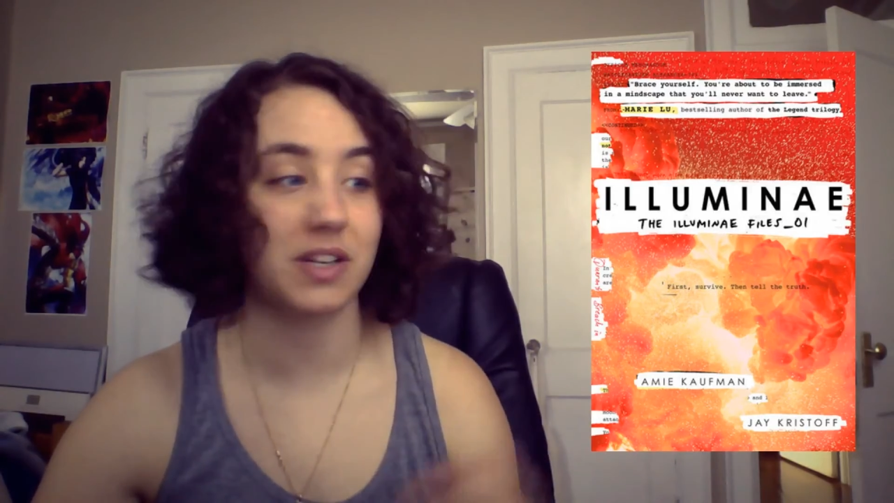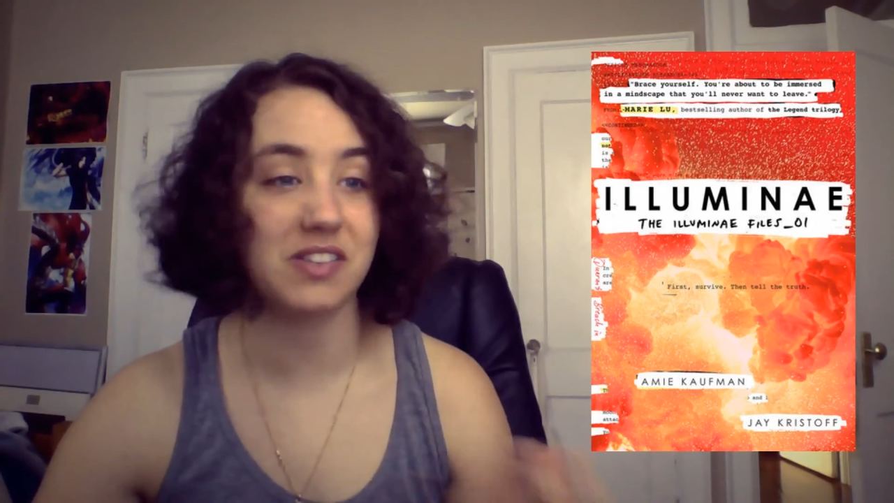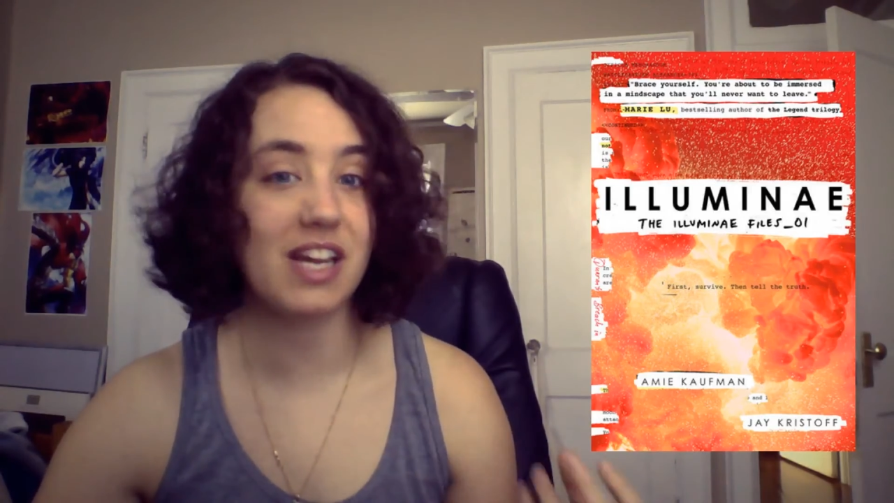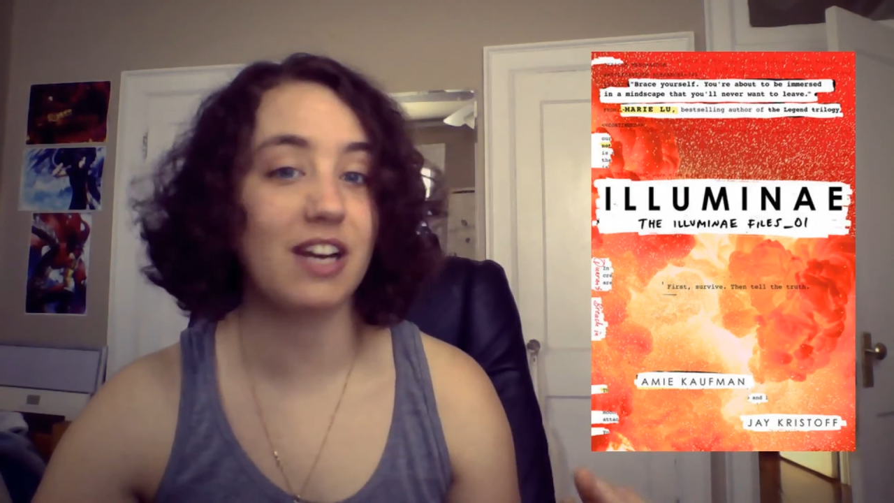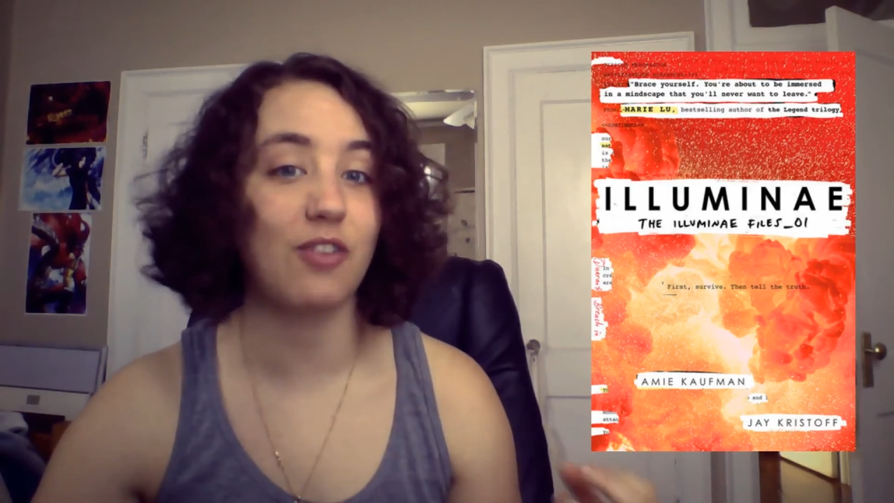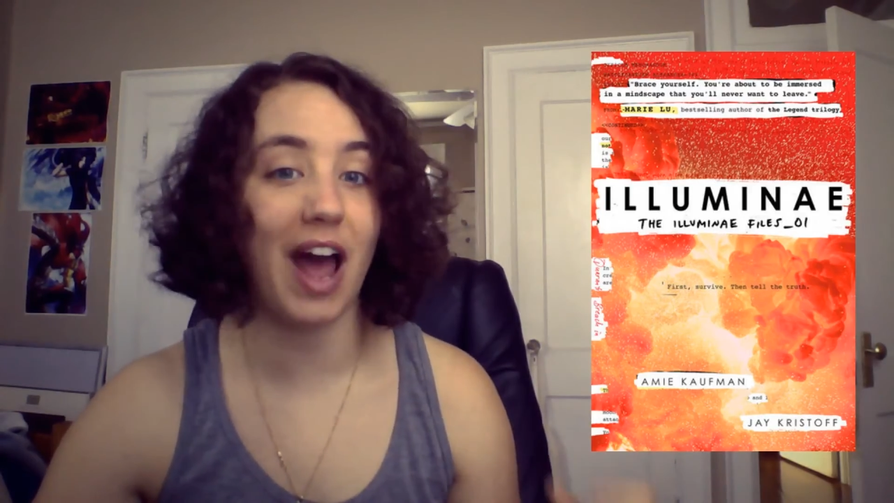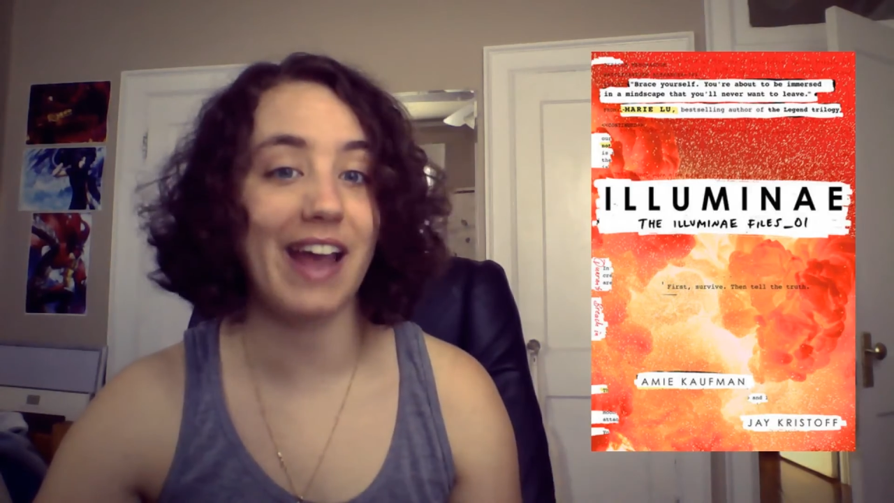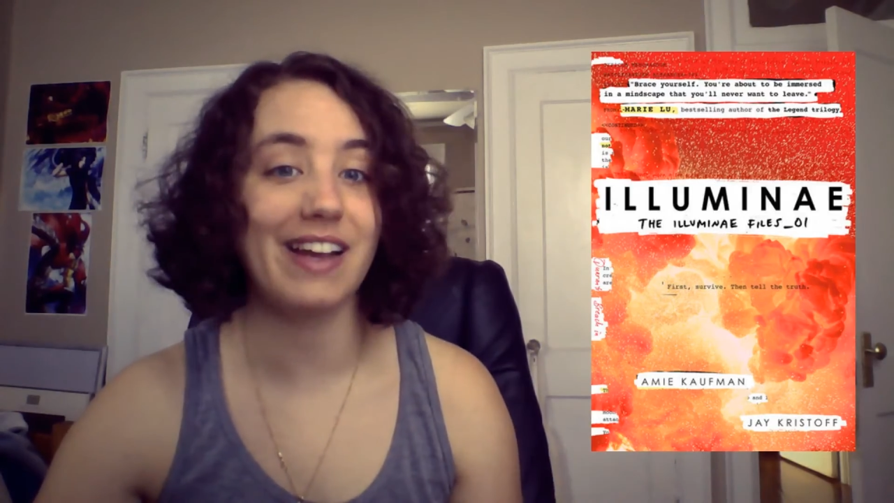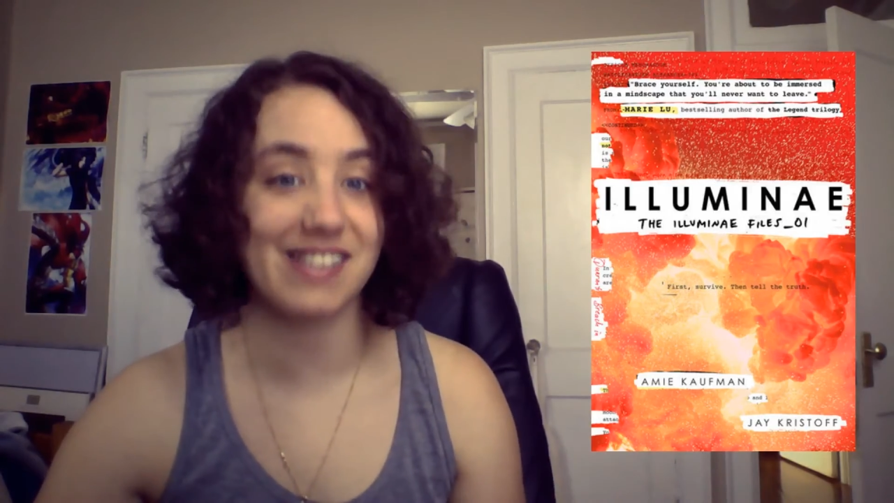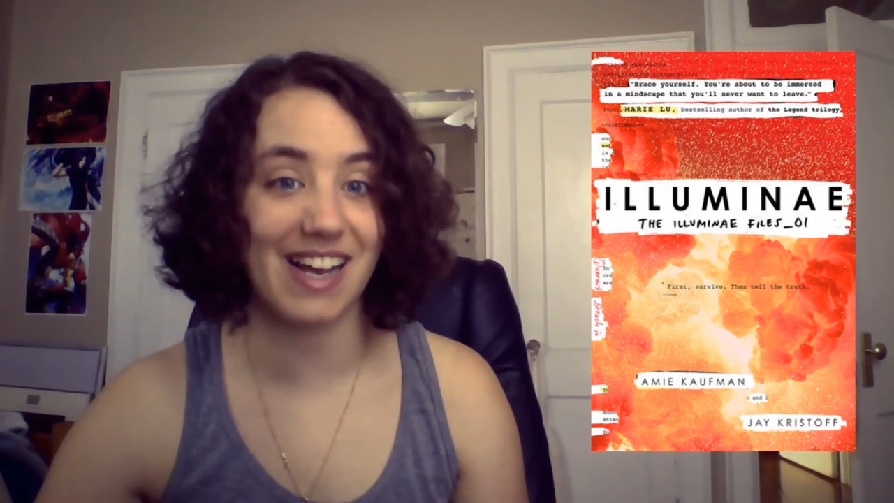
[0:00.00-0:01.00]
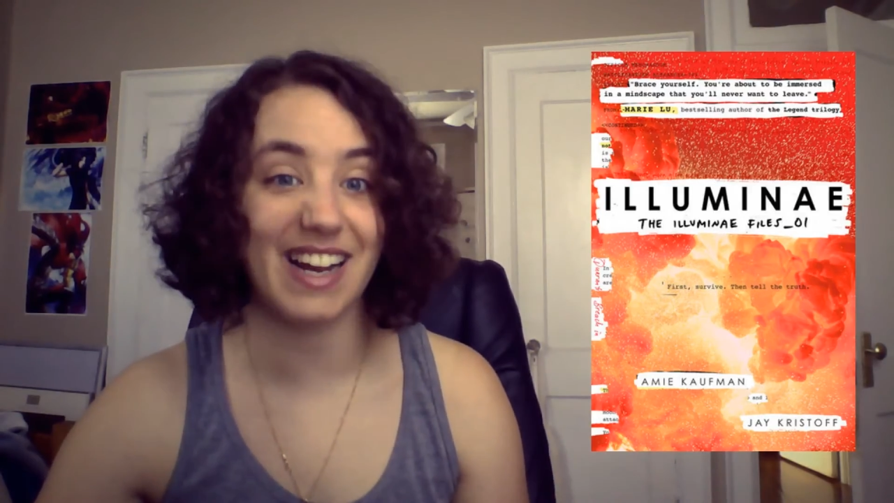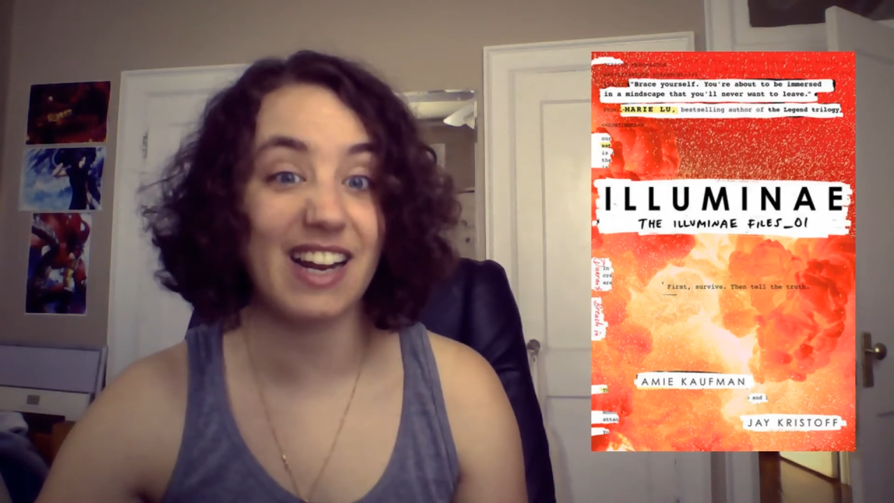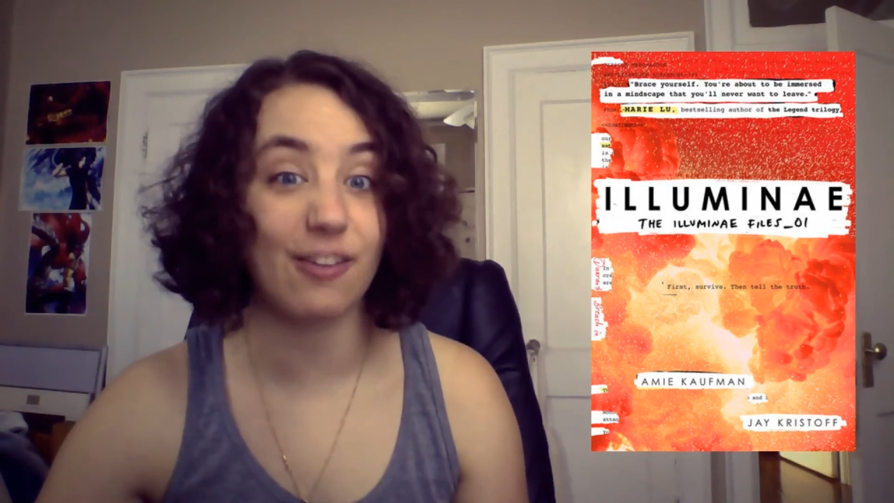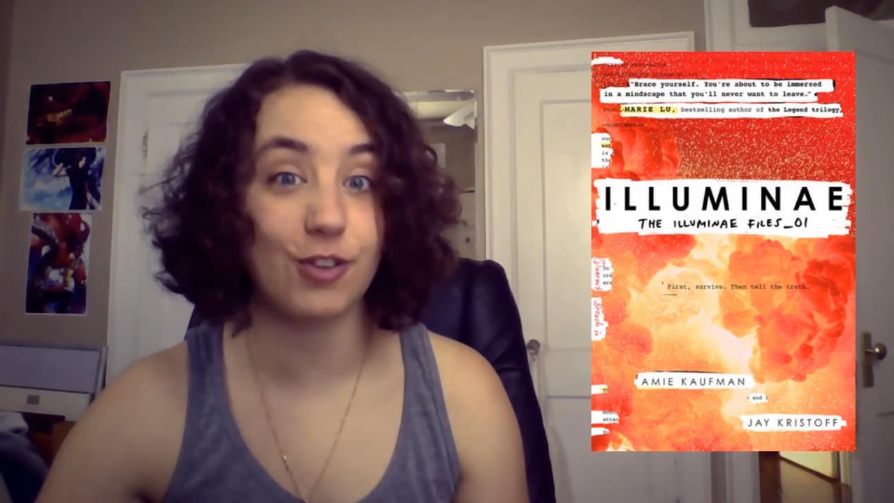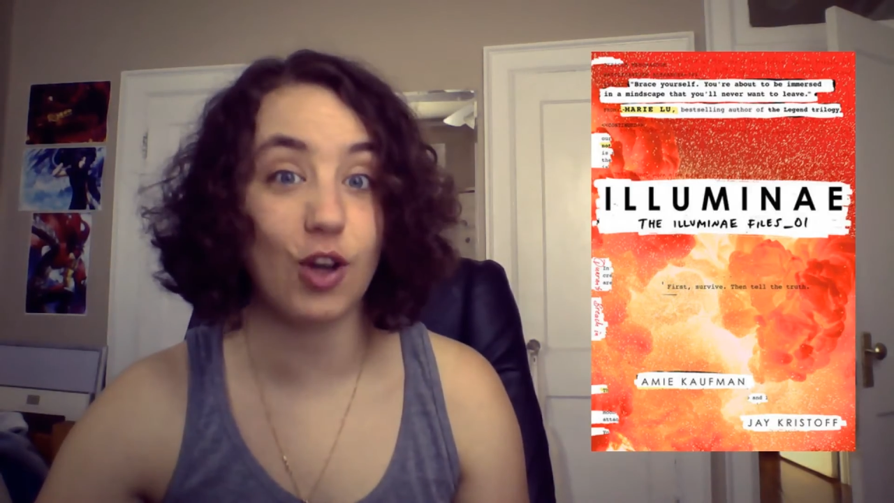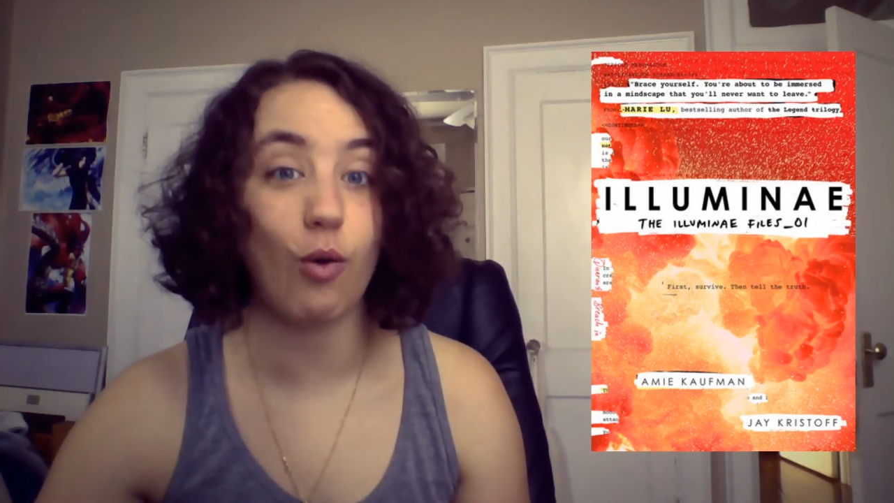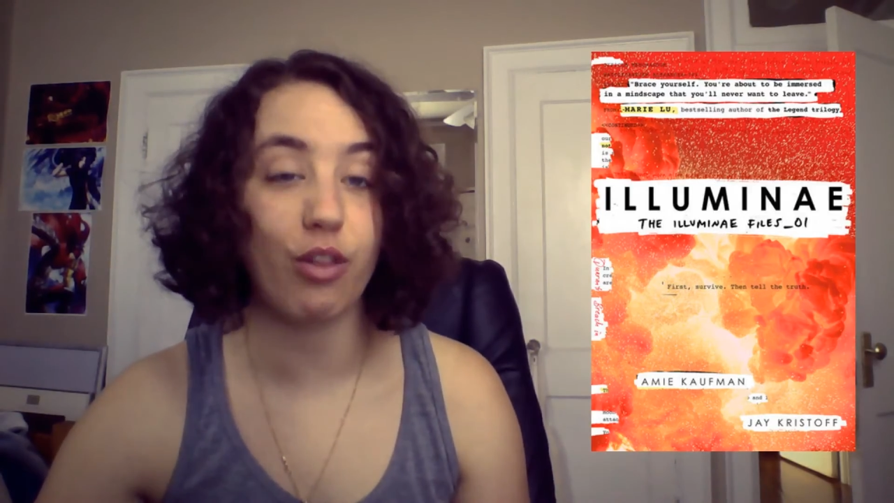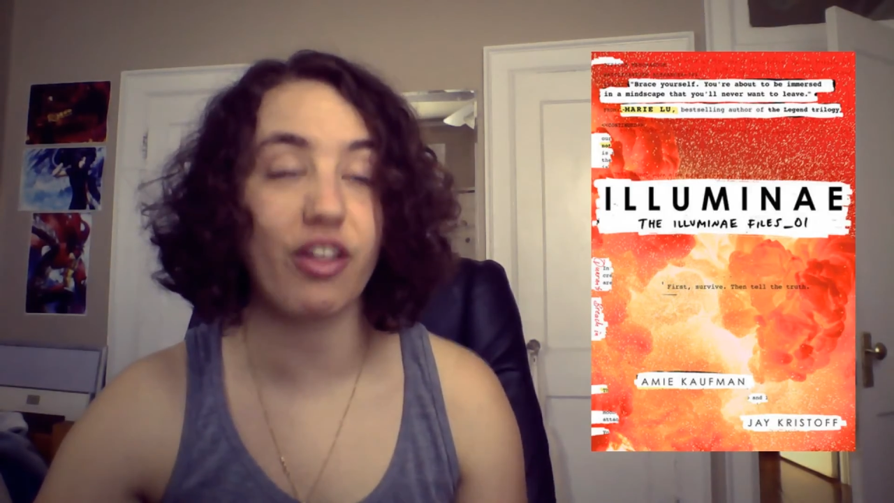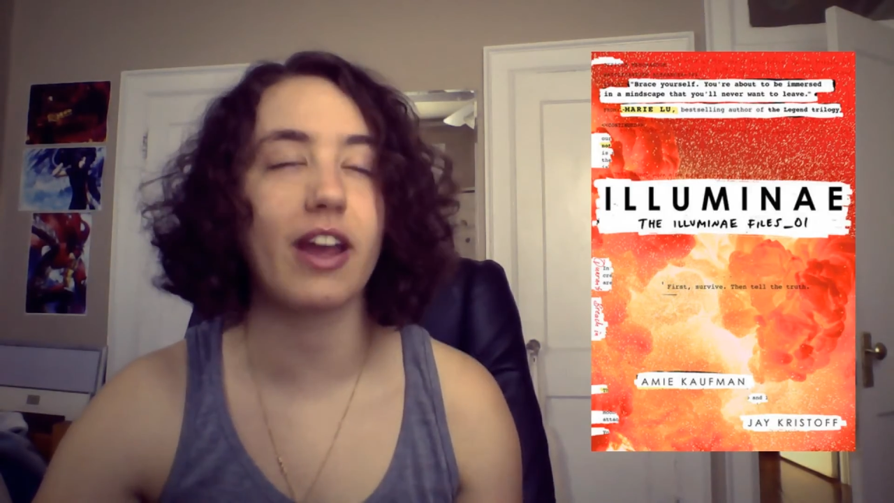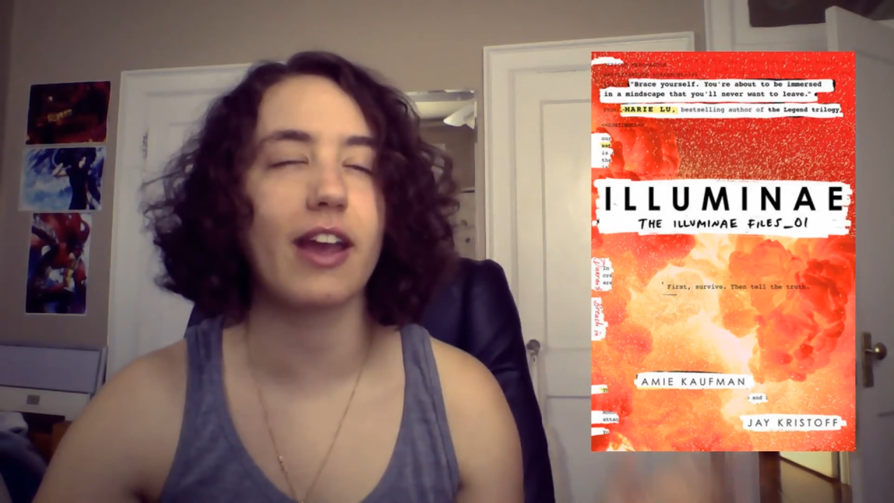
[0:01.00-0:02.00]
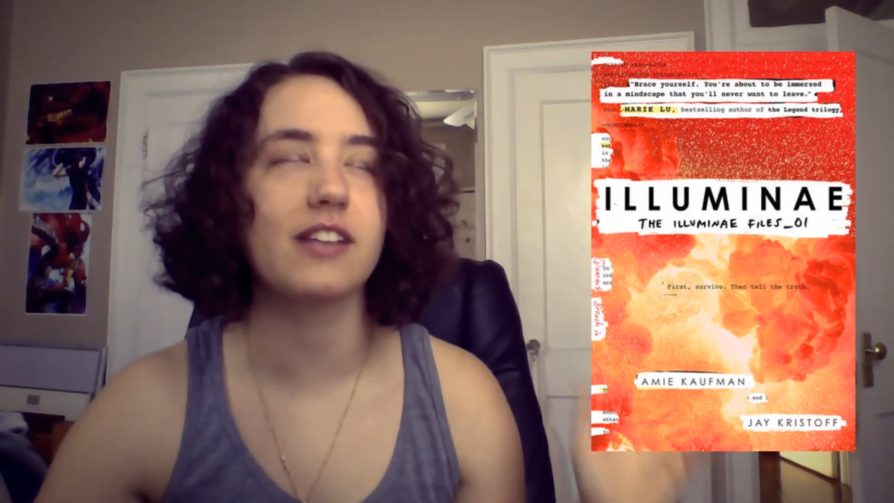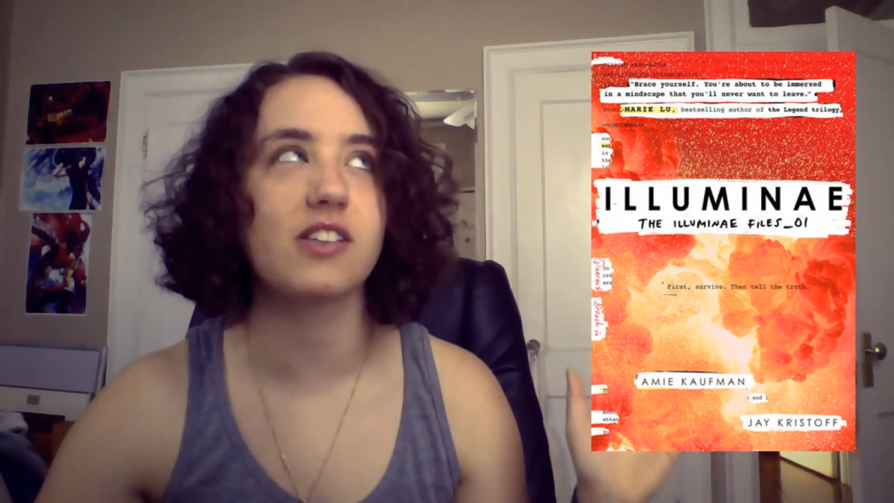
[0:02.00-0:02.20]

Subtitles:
in a state of high anxiety for the whole thing.